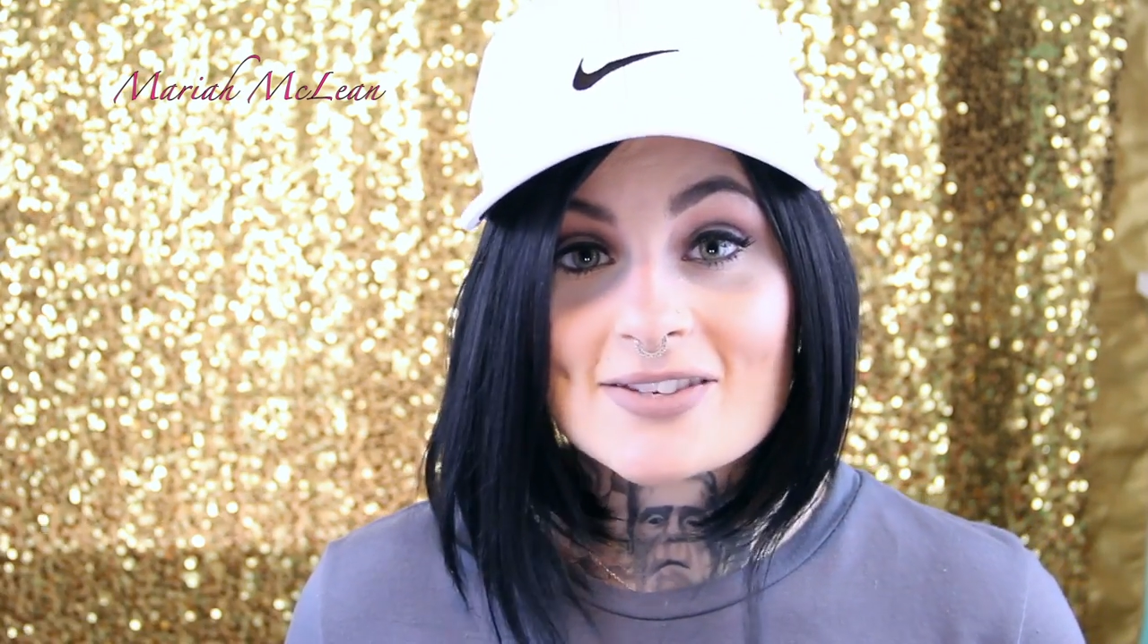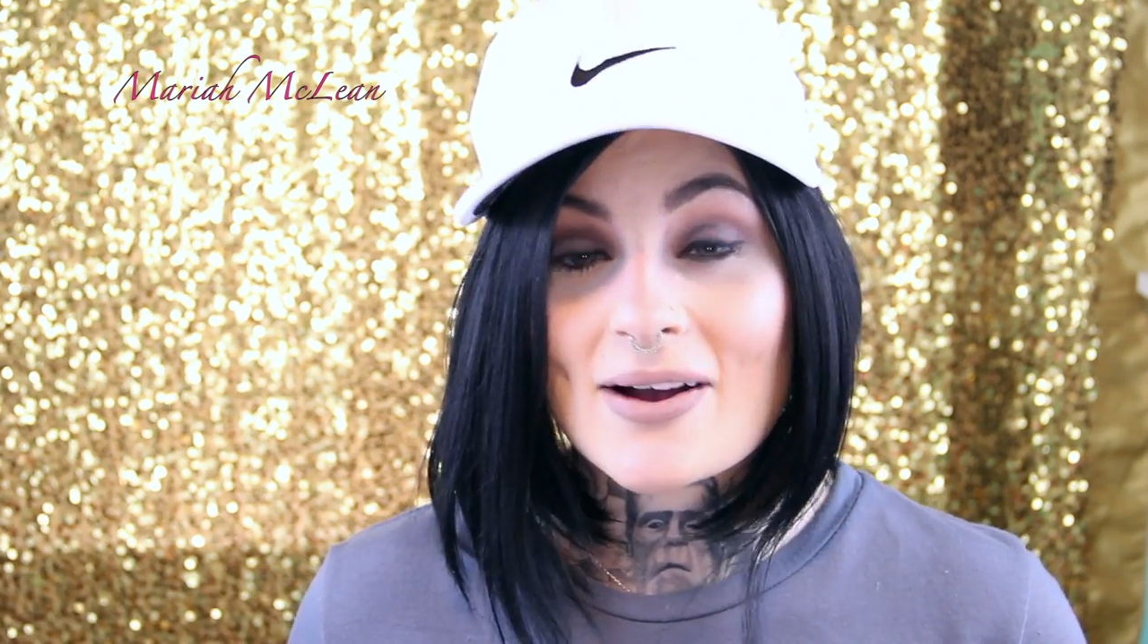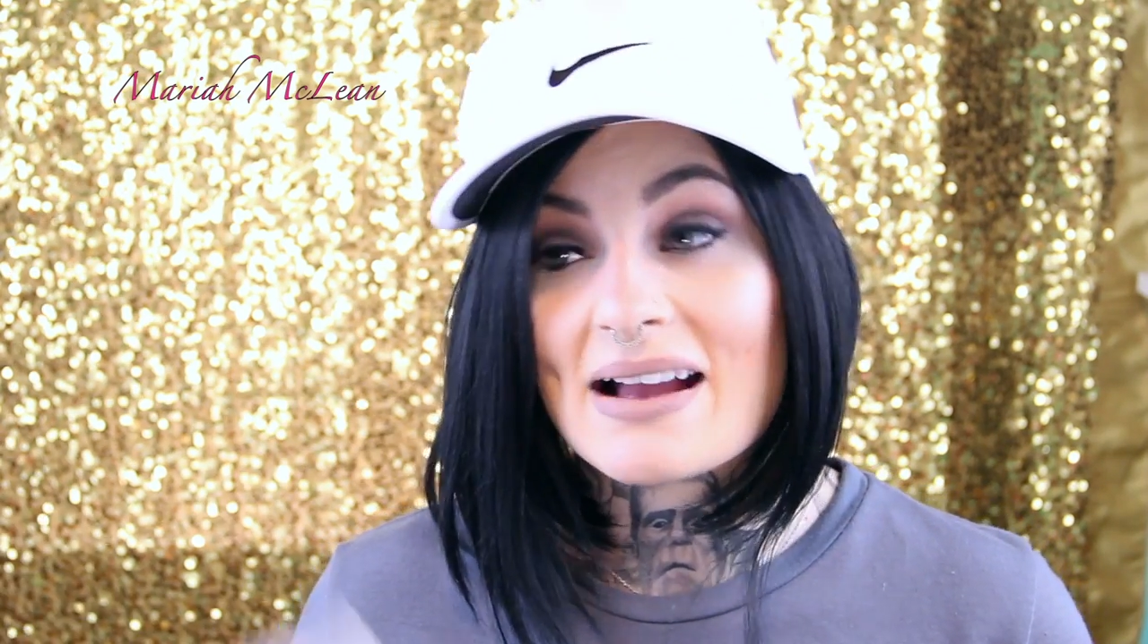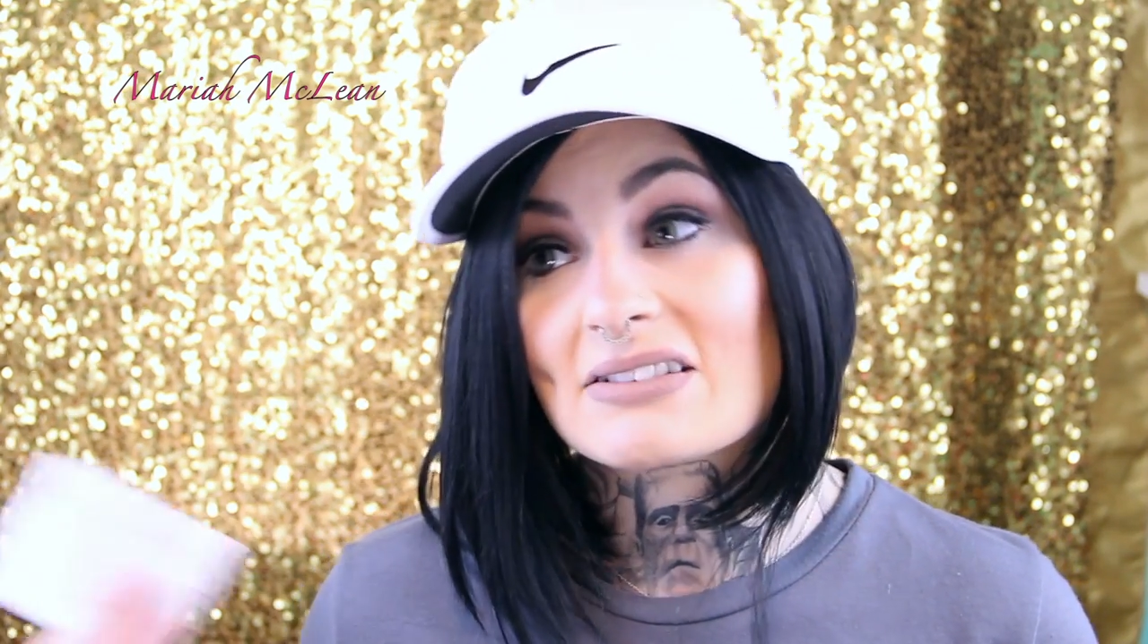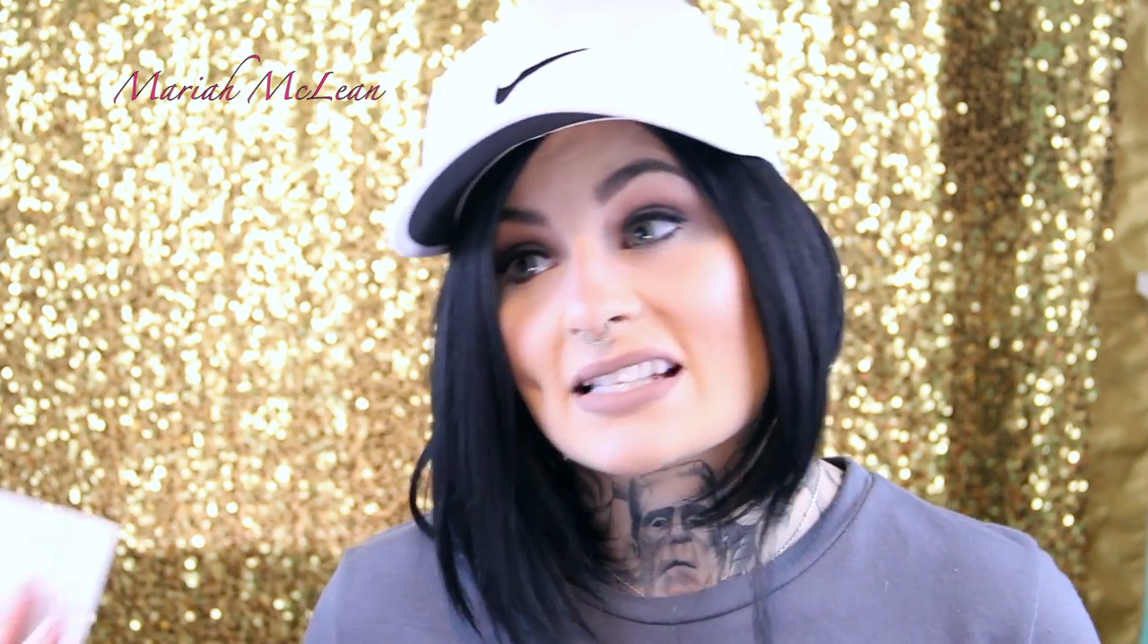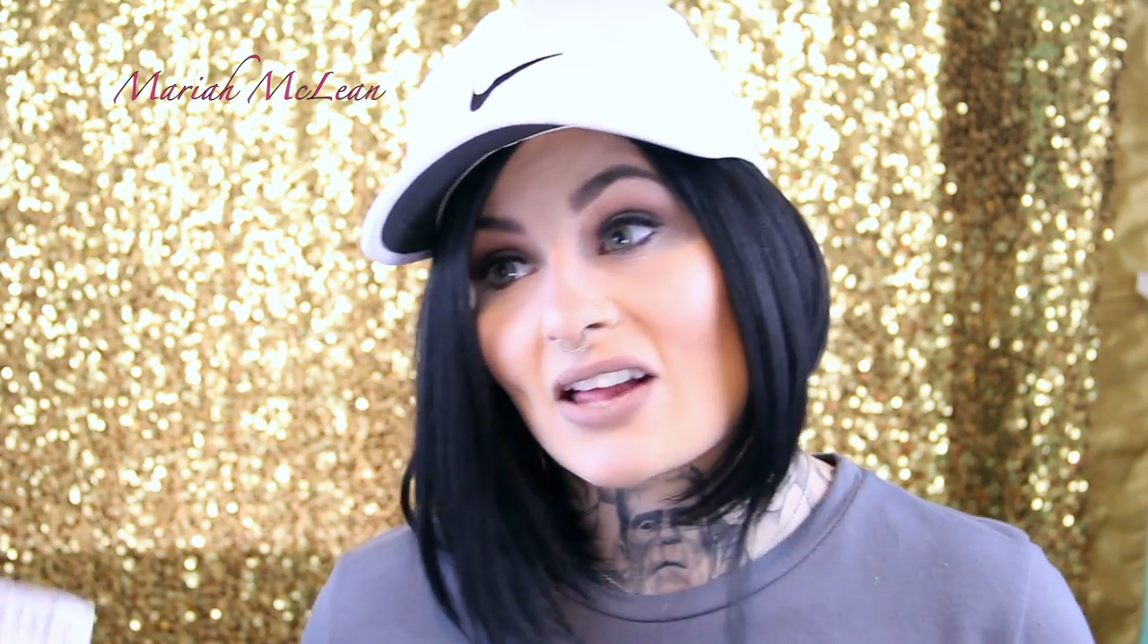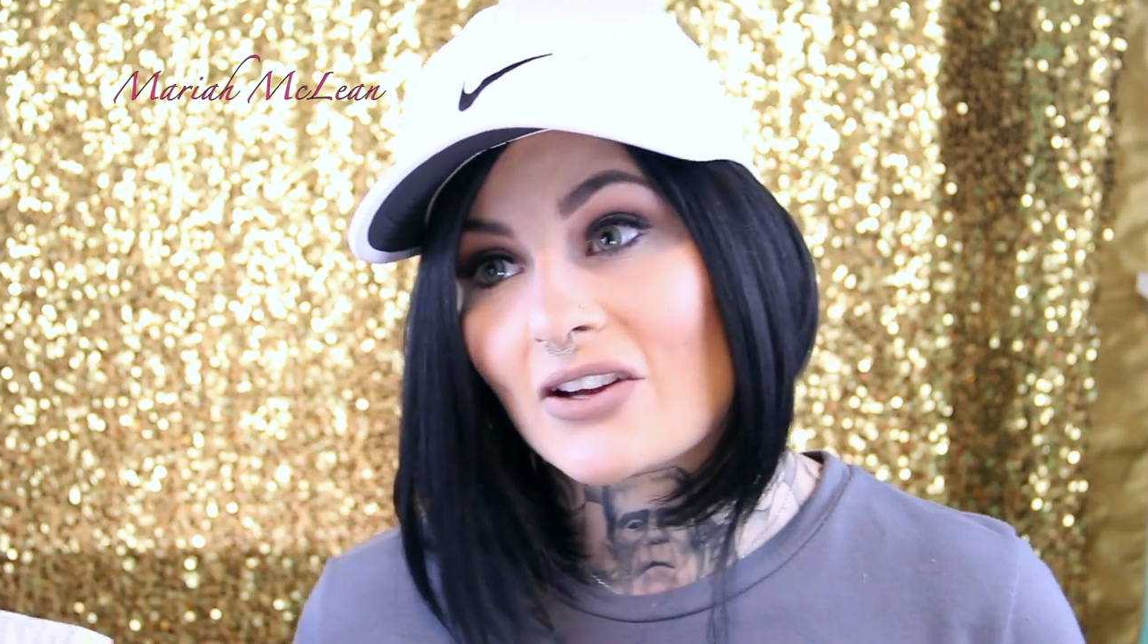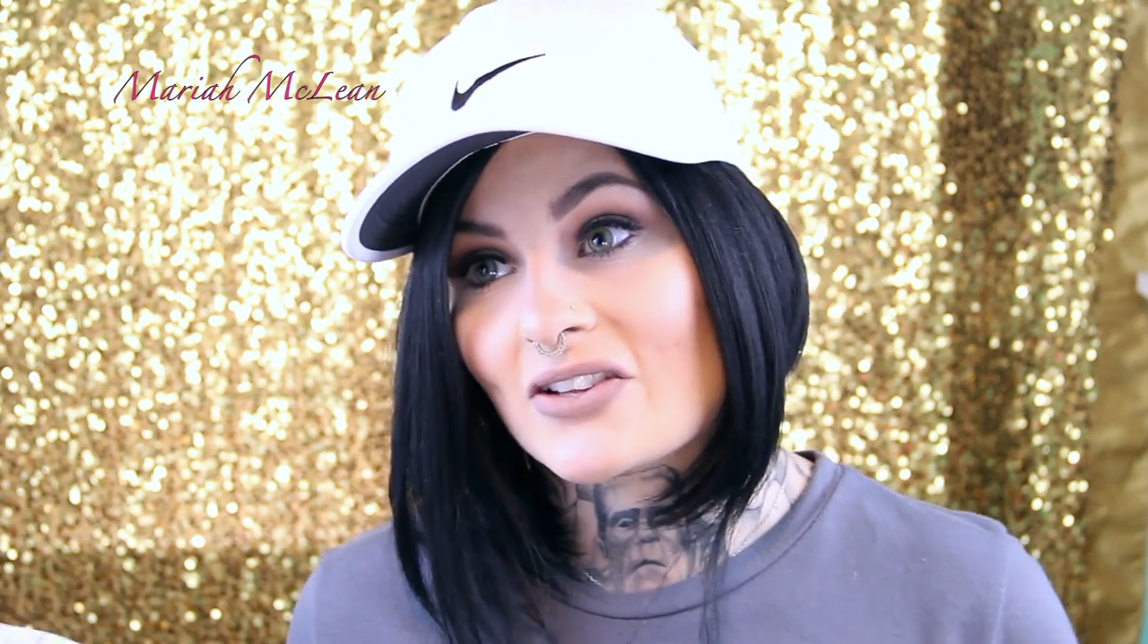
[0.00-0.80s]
So I have to tell